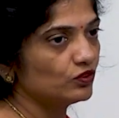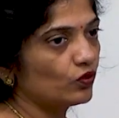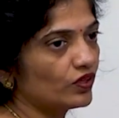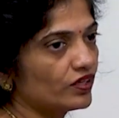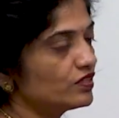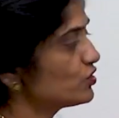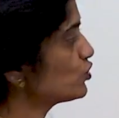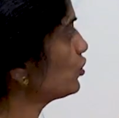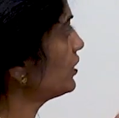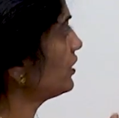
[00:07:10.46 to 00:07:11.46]
Okay.
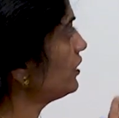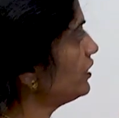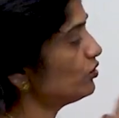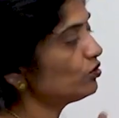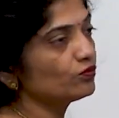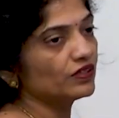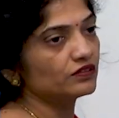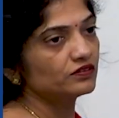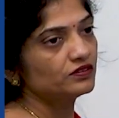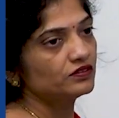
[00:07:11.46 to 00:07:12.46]
So, 30 into 12.
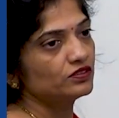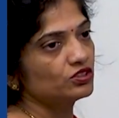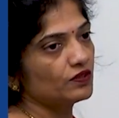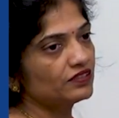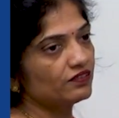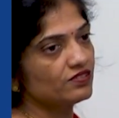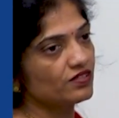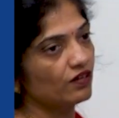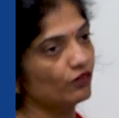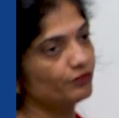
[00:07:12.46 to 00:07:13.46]
12 threes
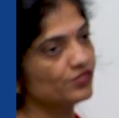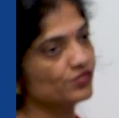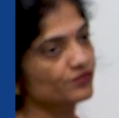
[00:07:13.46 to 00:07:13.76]
are how much?